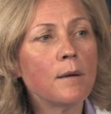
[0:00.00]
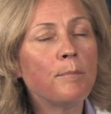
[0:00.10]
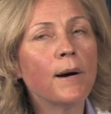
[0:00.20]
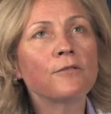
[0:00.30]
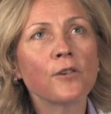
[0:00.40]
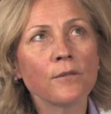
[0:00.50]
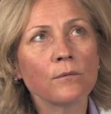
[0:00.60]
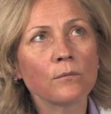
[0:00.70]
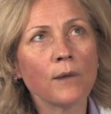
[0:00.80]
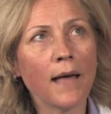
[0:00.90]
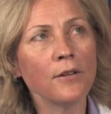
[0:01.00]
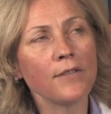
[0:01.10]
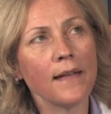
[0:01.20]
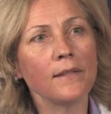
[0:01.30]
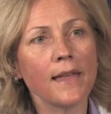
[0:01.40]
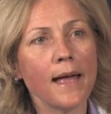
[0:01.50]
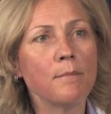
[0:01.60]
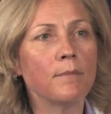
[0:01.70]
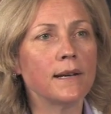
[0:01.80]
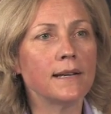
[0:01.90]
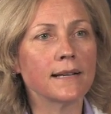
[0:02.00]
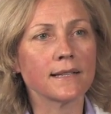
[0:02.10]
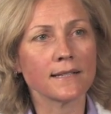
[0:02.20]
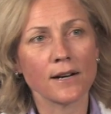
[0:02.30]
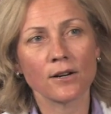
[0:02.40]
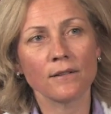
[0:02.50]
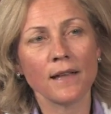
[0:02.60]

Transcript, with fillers: but for rather than them necessary,